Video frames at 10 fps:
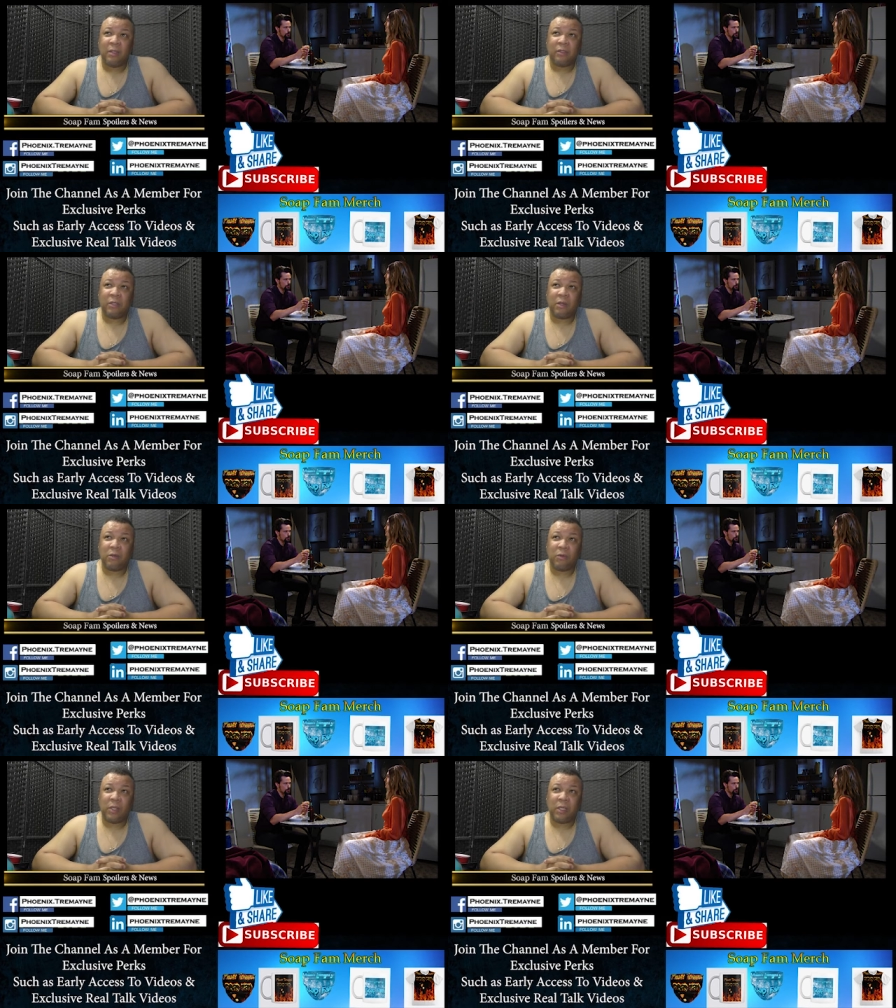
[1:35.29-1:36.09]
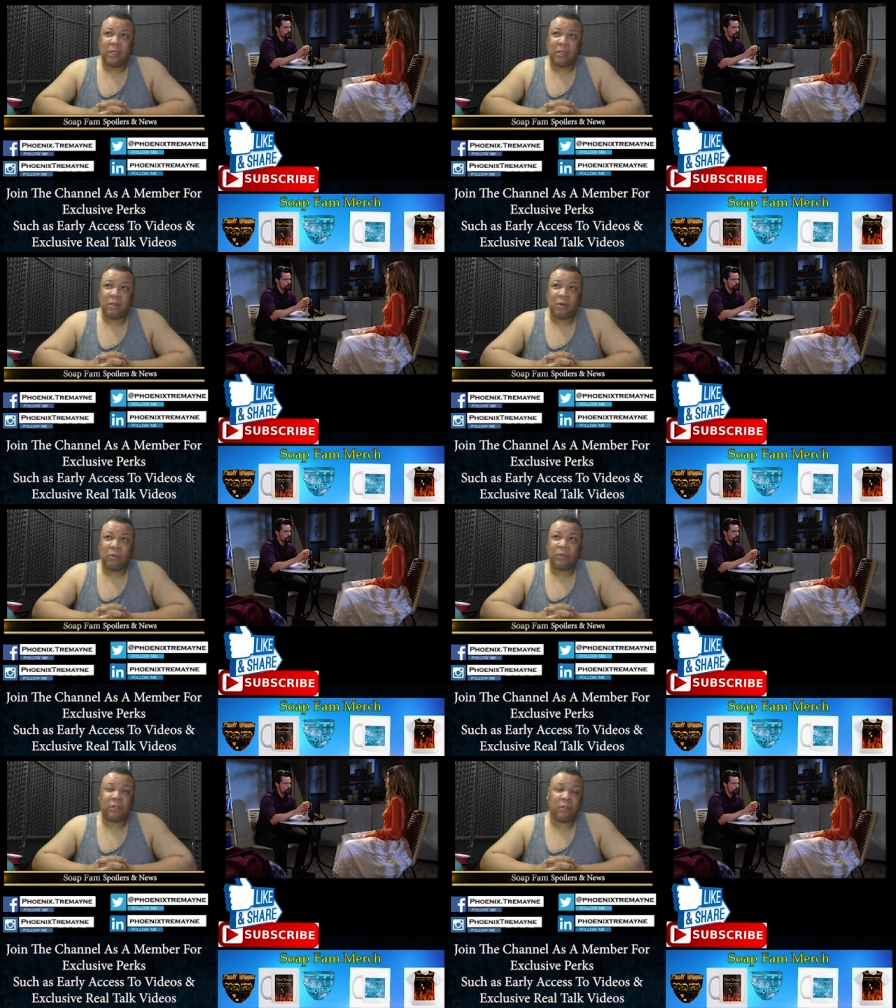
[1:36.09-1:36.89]
So he
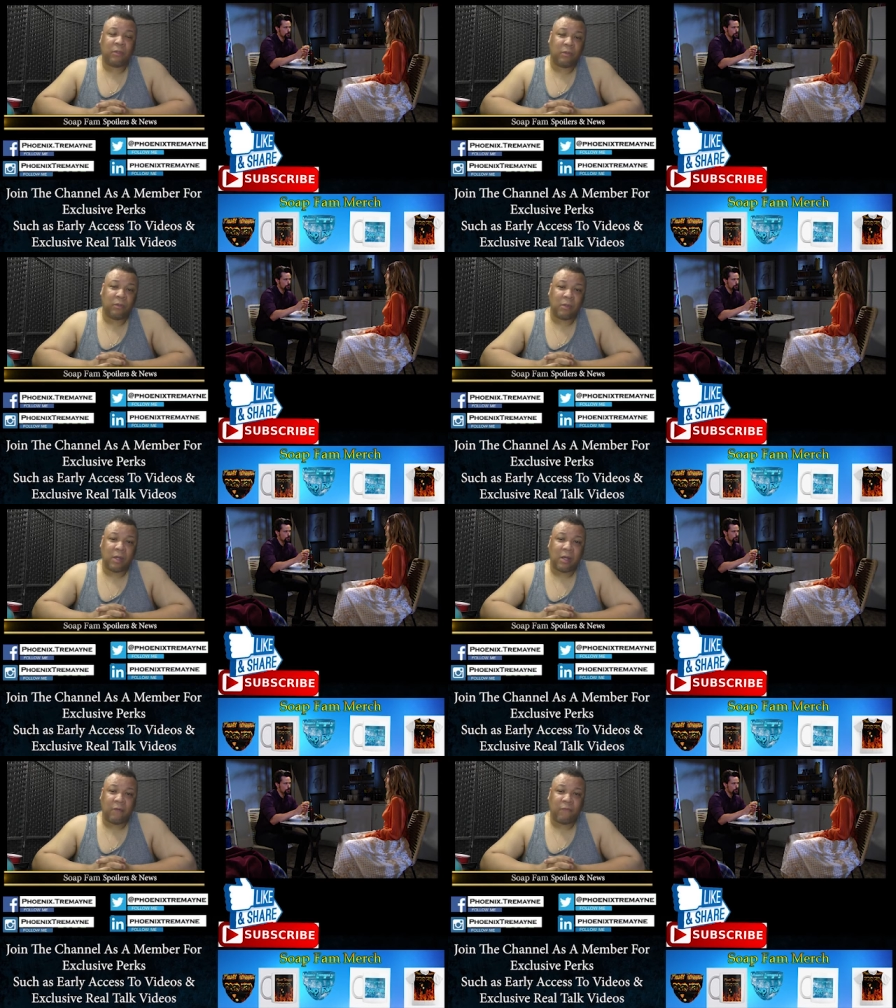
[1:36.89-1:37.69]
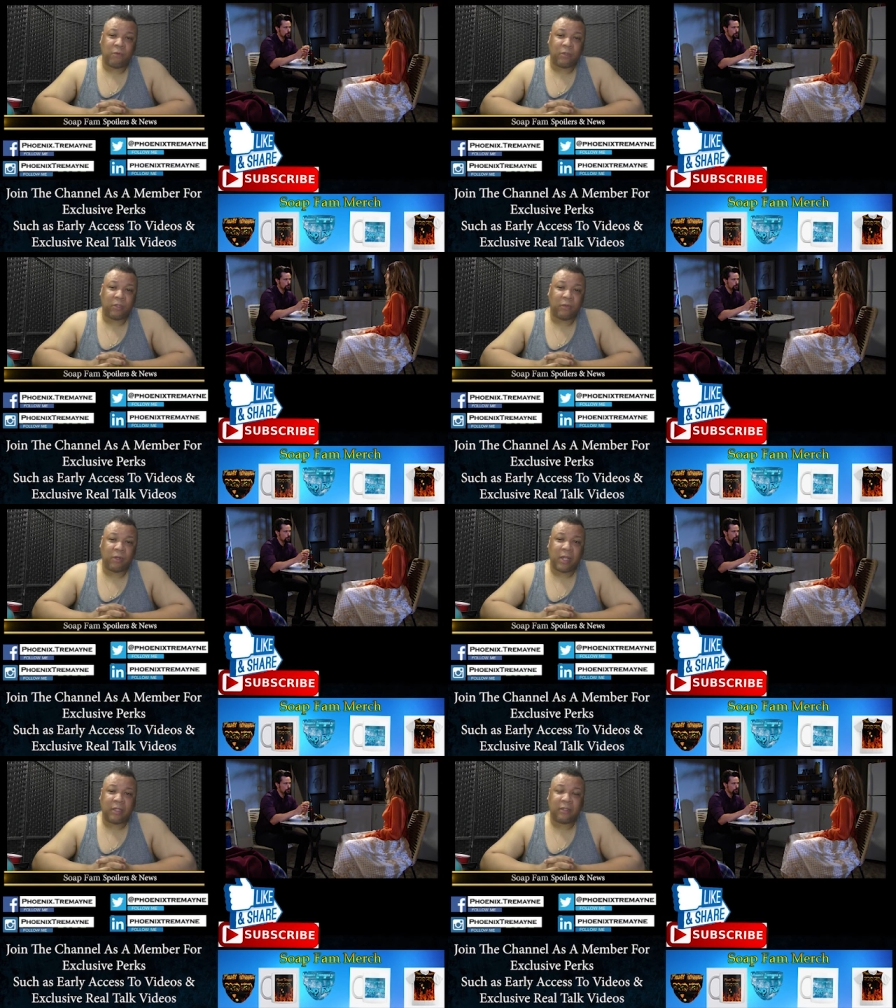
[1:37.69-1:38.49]
goes to uh, of
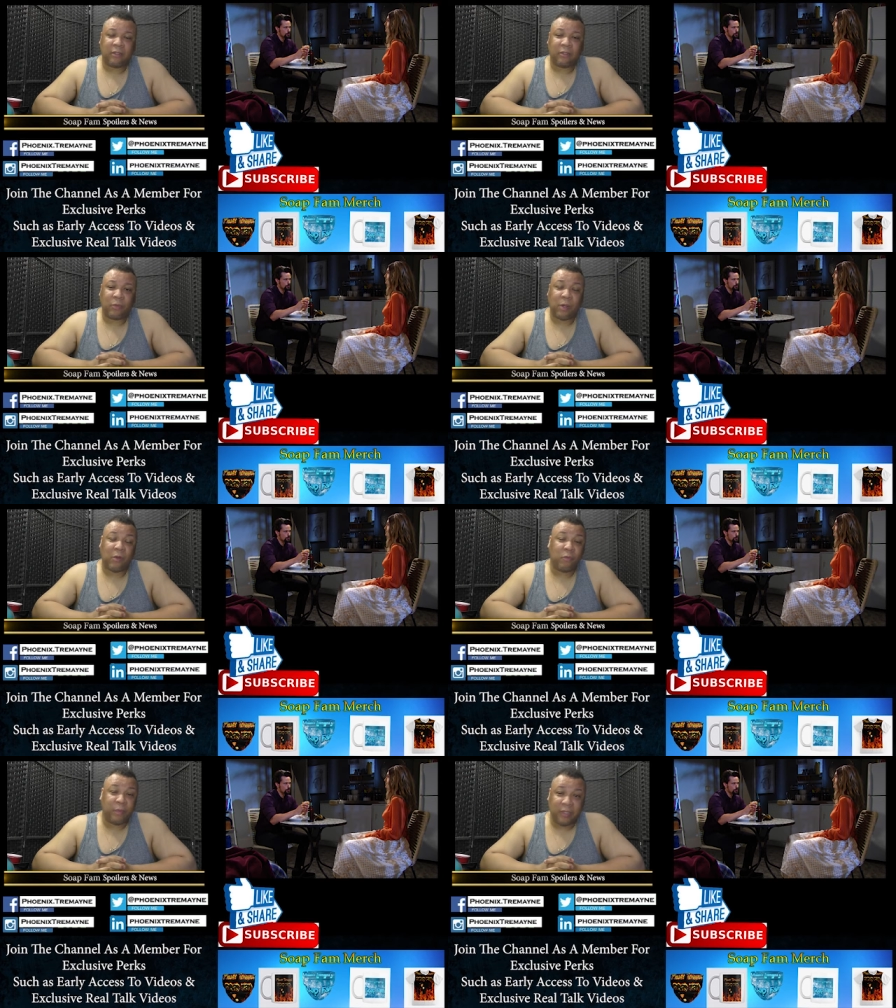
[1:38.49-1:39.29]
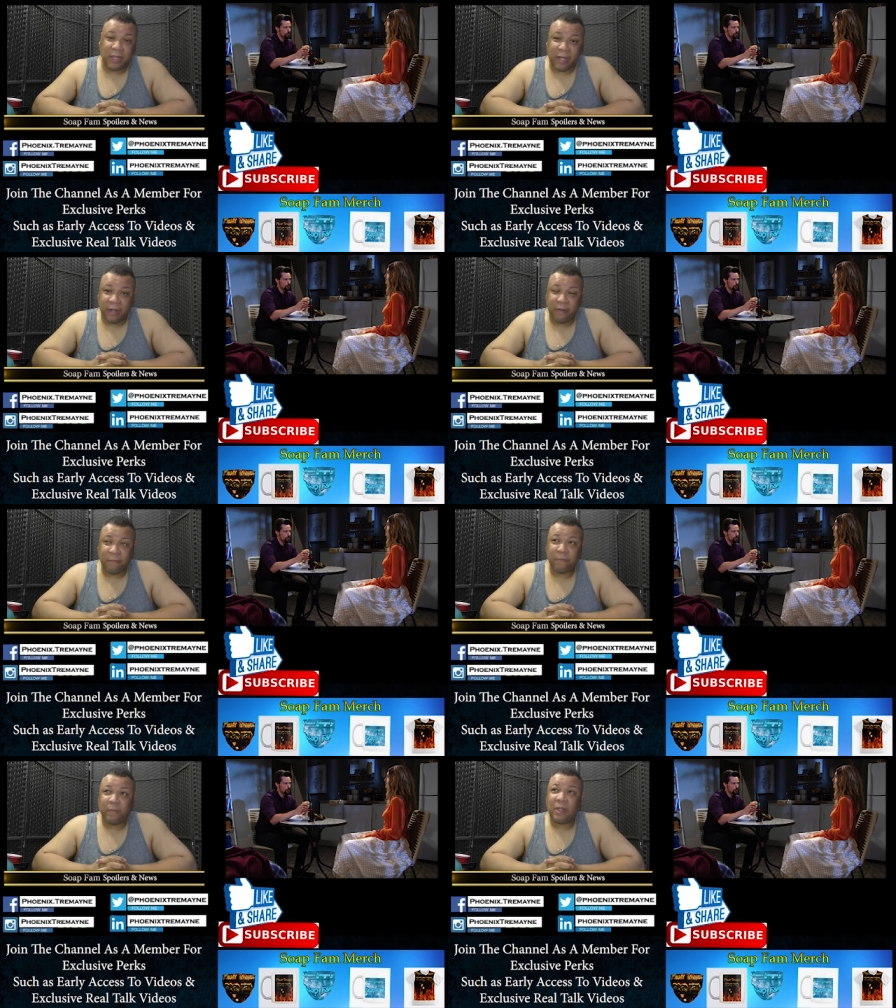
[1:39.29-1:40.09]
Creations where Hope is there
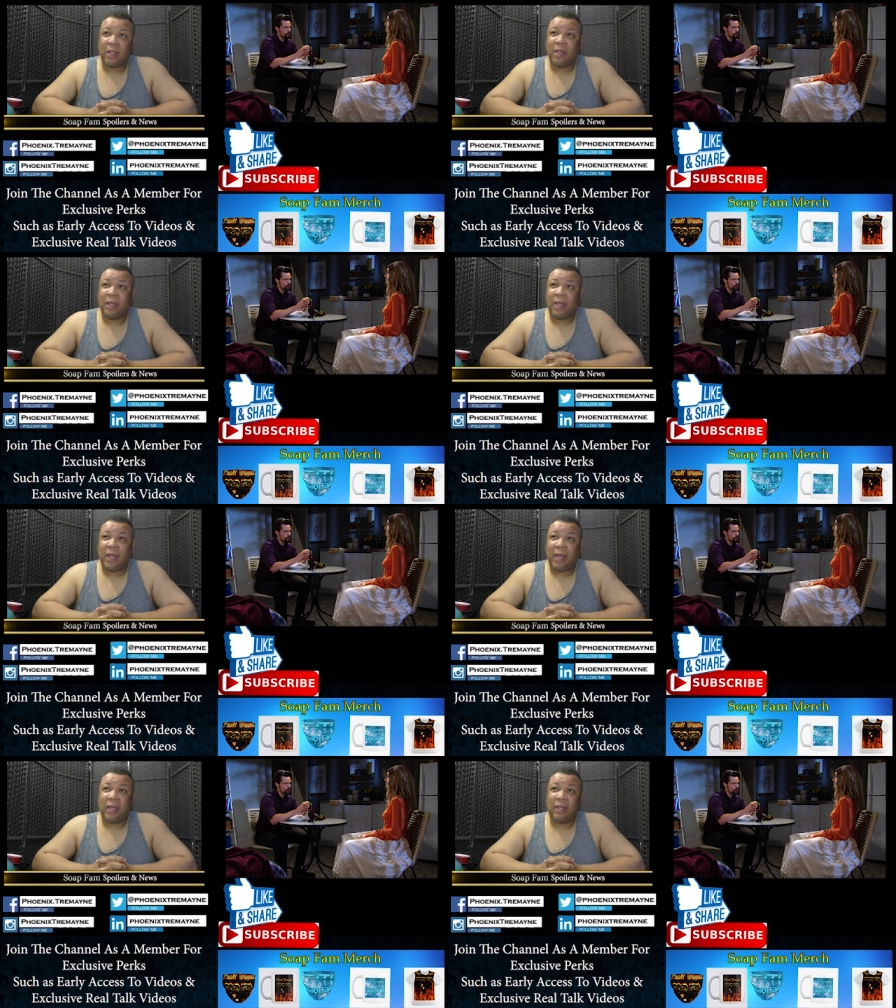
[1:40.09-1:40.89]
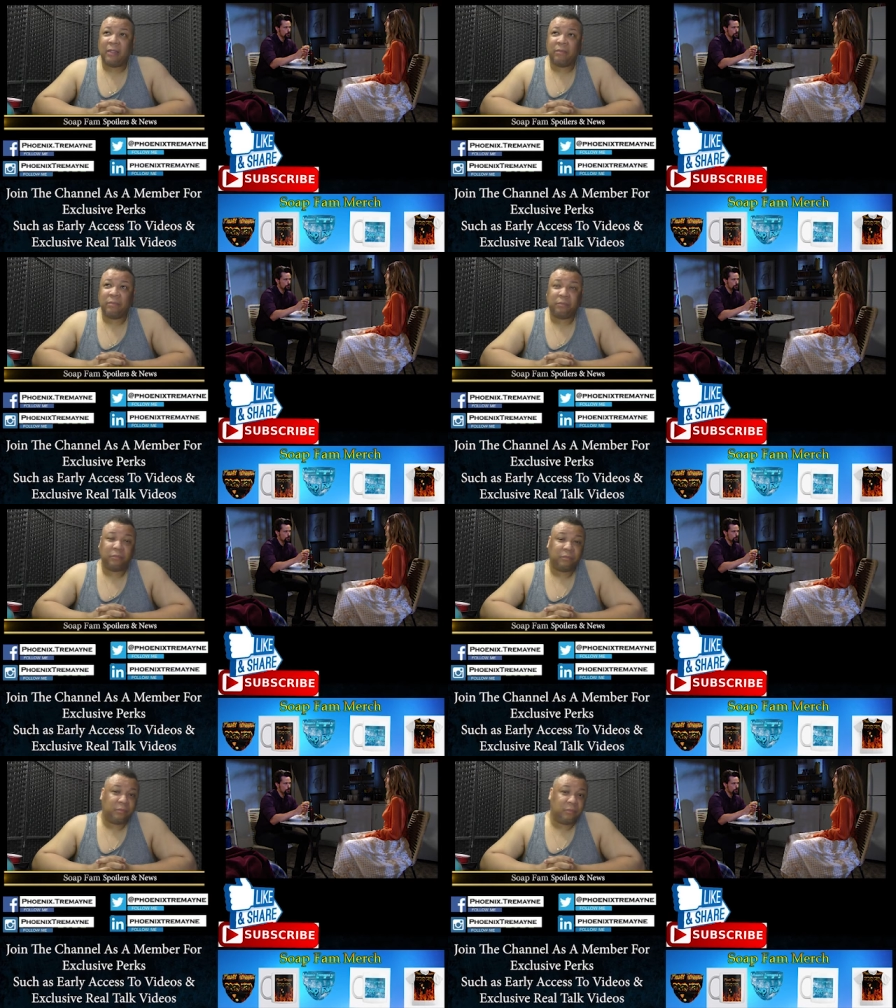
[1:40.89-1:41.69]
and
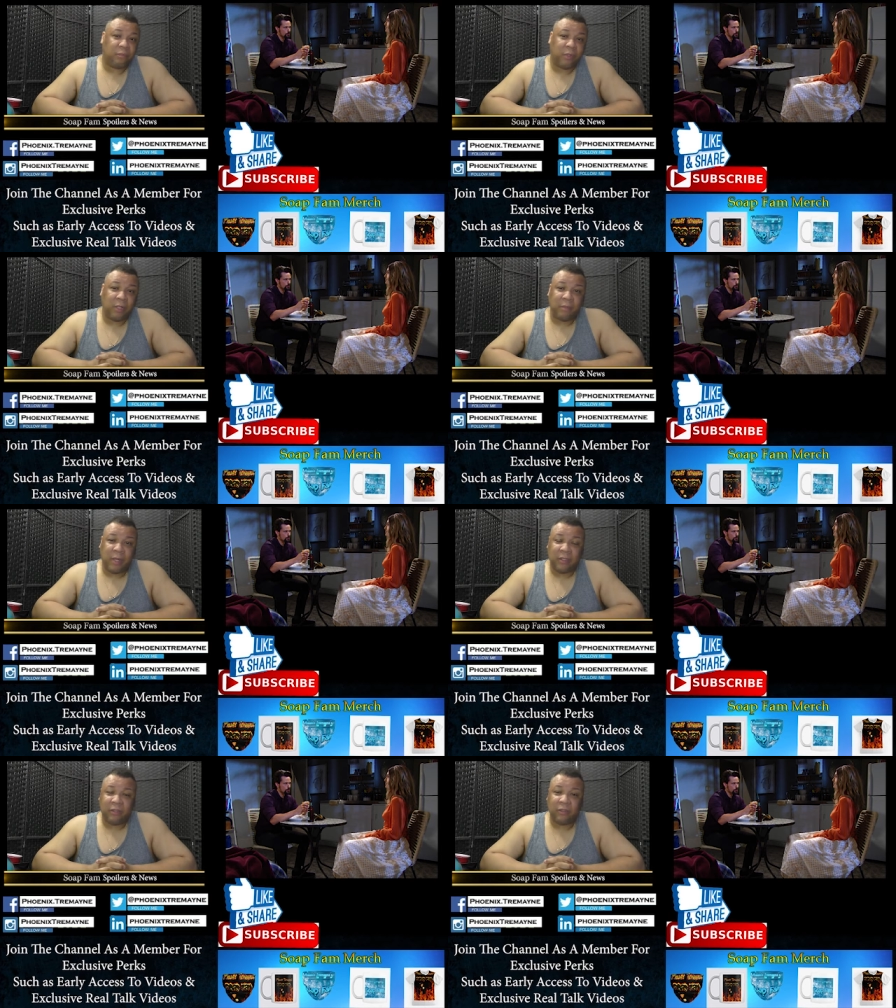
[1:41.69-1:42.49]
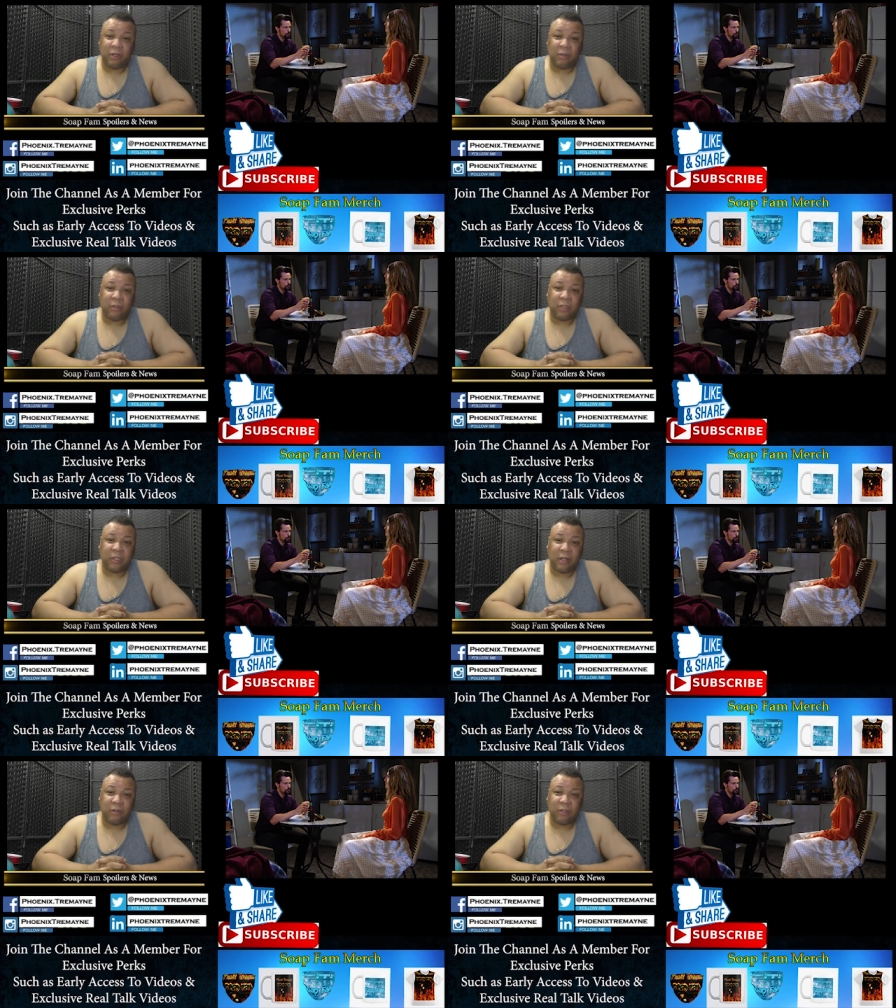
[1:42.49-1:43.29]
pretty much, you know, just
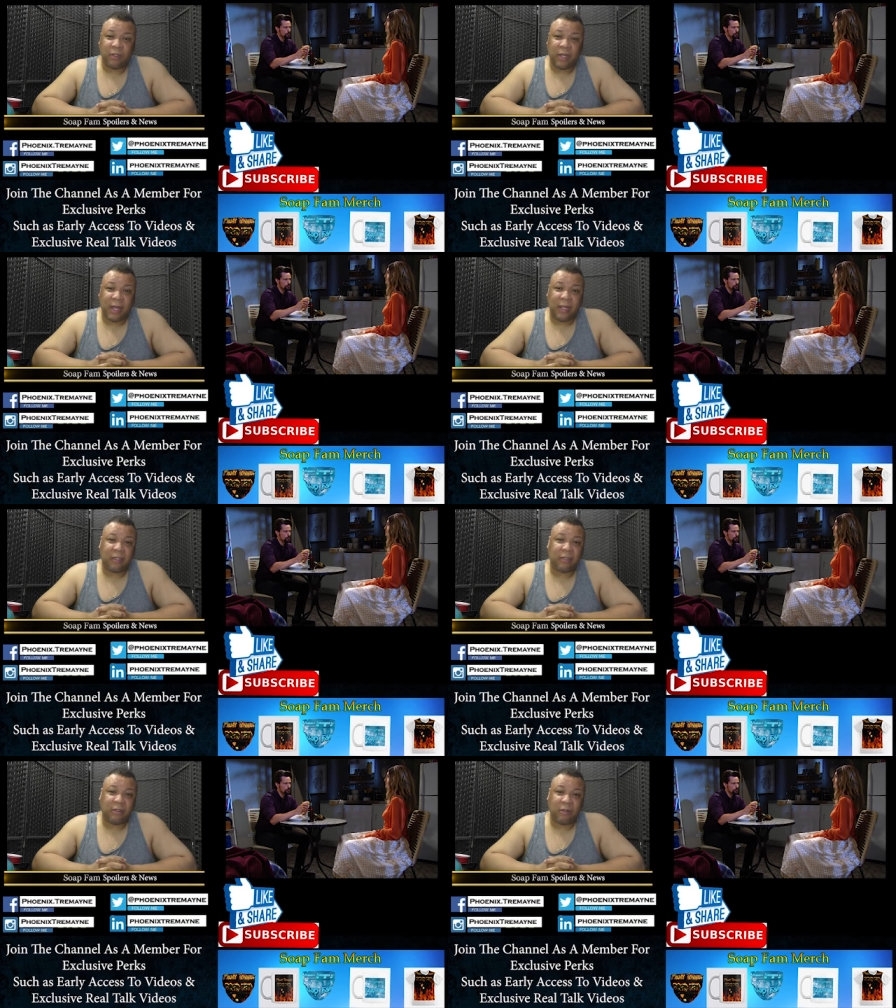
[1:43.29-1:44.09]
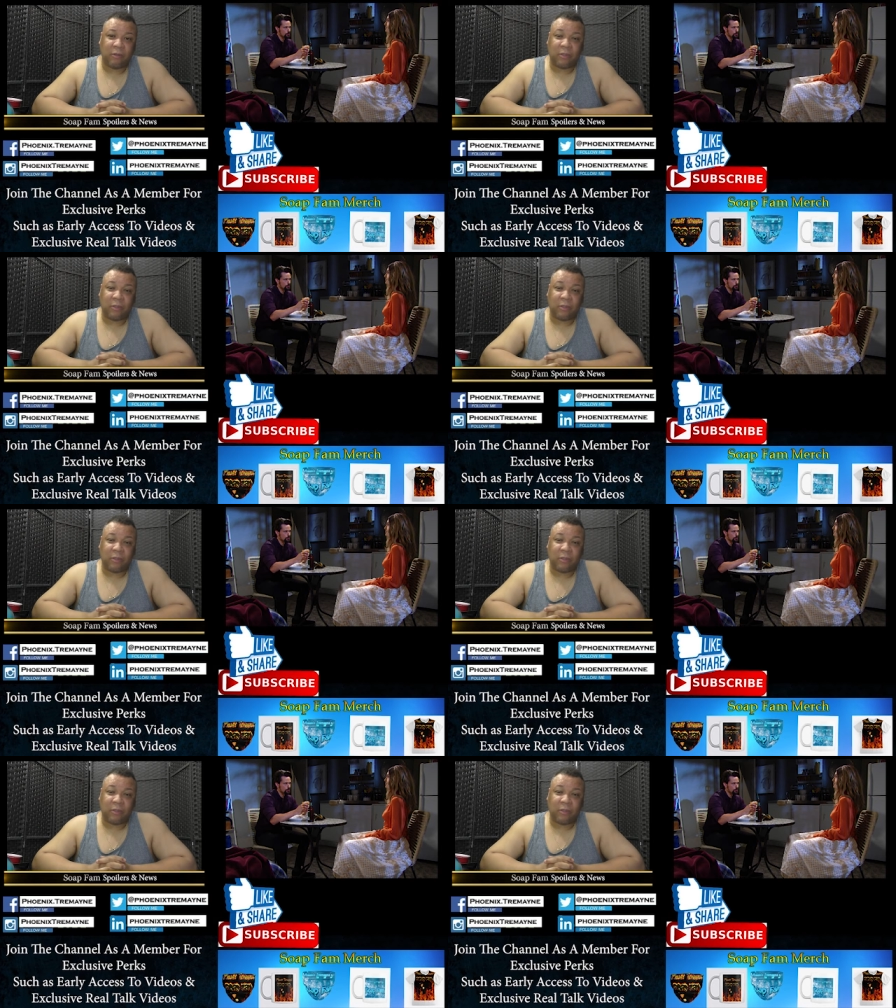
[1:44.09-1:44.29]
tells her that, you know,